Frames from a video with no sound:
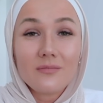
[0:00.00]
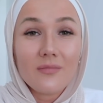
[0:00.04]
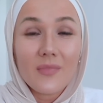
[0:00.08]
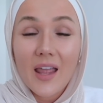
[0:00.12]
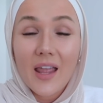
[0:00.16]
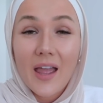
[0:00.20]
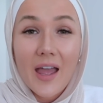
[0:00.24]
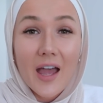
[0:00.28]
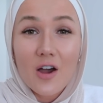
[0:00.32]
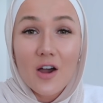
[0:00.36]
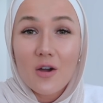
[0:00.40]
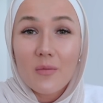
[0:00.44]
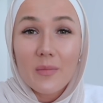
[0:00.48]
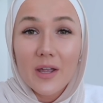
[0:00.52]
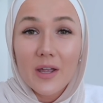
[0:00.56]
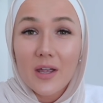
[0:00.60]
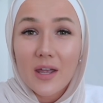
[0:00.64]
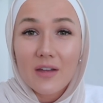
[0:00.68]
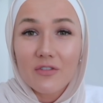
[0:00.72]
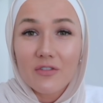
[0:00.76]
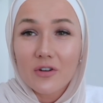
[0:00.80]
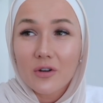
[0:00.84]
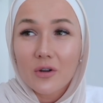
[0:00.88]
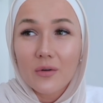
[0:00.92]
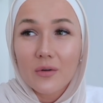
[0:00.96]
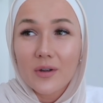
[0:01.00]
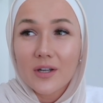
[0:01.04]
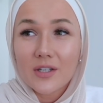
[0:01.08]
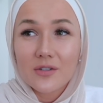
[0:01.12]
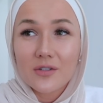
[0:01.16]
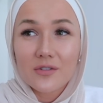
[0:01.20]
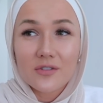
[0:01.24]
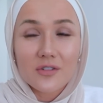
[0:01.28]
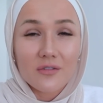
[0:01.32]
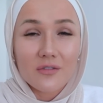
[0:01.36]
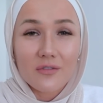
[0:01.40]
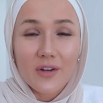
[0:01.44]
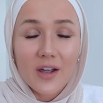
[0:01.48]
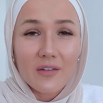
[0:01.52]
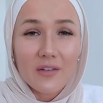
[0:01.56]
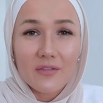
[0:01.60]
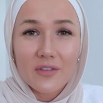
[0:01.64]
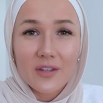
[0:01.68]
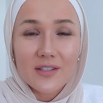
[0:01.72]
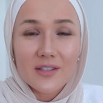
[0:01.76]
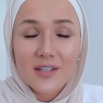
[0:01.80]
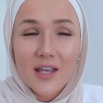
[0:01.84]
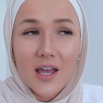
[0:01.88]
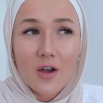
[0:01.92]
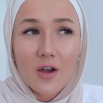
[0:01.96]
how am I ever going to survive
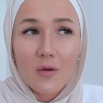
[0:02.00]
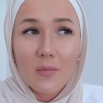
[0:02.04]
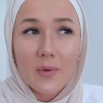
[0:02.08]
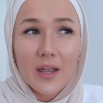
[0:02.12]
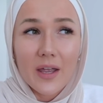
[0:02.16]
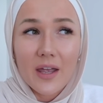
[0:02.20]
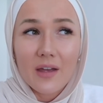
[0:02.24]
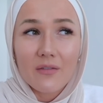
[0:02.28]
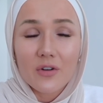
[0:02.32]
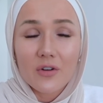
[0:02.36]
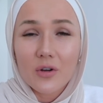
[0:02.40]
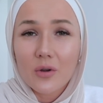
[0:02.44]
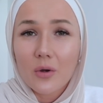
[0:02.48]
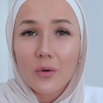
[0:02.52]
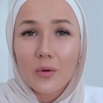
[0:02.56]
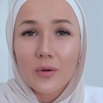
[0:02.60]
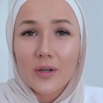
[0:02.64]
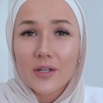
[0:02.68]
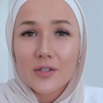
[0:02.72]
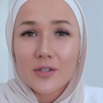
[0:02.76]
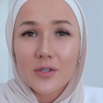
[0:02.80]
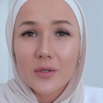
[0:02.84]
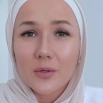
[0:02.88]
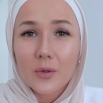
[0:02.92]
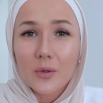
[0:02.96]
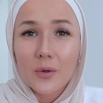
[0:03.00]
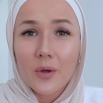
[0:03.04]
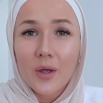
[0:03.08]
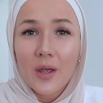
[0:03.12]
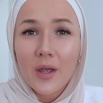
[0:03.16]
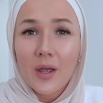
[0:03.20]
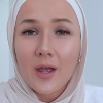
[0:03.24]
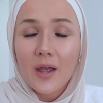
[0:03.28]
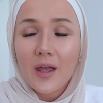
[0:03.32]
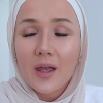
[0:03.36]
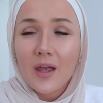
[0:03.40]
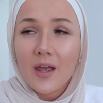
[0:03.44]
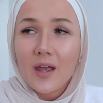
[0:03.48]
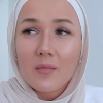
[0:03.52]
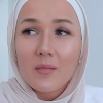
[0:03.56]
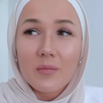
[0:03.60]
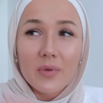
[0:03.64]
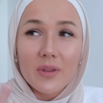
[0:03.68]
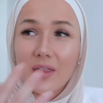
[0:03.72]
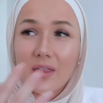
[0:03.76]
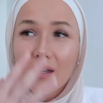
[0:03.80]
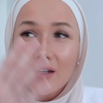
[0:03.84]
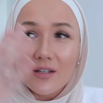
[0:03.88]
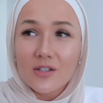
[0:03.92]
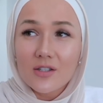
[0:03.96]
this? How am I ever going to...
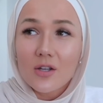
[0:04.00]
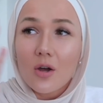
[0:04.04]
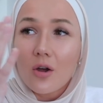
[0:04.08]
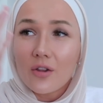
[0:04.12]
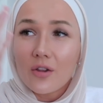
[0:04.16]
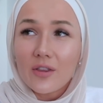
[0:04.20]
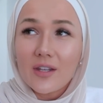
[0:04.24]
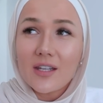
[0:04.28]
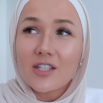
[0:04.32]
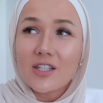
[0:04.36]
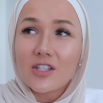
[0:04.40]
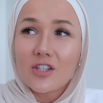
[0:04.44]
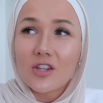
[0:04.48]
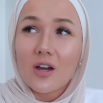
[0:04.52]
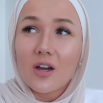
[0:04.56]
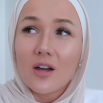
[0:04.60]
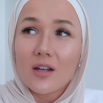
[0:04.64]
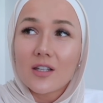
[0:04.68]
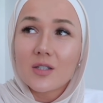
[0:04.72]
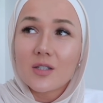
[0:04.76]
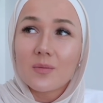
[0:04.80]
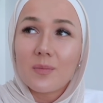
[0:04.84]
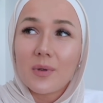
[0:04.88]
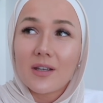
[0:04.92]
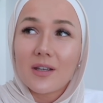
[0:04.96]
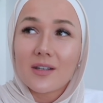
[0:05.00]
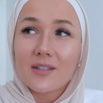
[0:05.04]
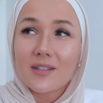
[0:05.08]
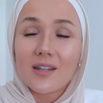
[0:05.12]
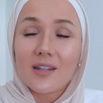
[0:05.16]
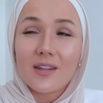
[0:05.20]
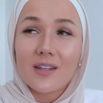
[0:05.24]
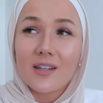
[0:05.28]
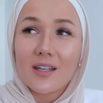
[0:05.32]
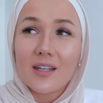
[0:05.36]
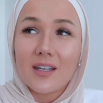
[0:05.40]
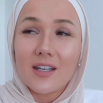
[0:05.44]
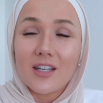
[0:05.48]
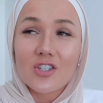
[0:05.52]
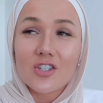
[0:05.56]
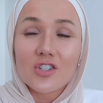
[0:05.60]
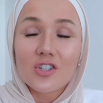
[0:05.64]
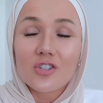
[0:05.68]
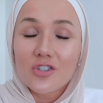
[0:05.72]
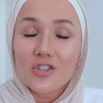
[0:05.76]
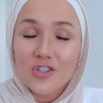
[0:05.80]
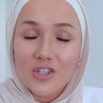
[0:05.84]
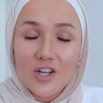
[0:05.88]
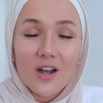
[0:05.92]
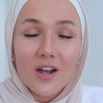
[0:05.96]
But there's all these thoughts, because in the
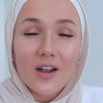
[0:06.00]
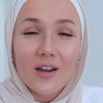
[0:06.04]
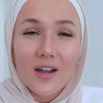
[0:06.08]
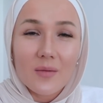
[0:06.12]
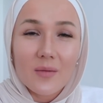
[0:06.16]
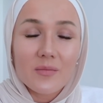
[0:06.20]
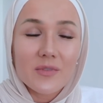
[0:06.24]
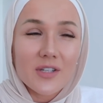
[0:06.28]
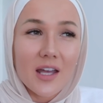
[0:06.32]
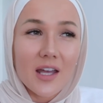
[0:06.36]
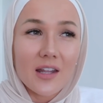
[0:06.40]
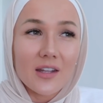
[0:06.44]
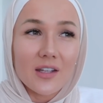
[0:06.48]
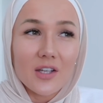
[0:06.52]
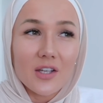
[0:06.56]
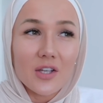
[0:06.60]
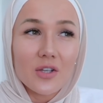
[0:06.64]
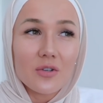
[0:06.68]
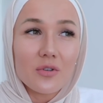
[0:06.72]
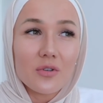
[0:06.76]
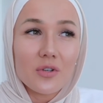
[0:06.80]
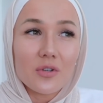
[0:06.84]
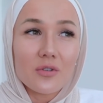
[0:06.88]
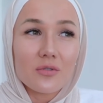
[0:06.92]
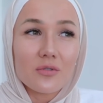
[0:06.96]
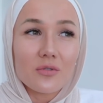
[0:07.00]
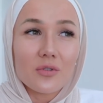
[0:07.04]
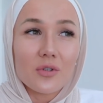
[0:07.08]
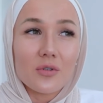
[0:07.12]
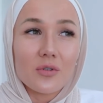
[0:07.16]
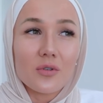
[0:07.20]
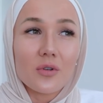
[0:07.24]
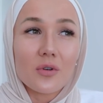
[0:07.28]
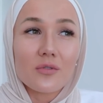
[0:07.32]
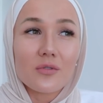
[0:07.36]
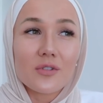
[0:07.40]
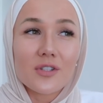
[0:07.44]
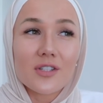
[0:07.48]
initial shock, I'm telling you, you don't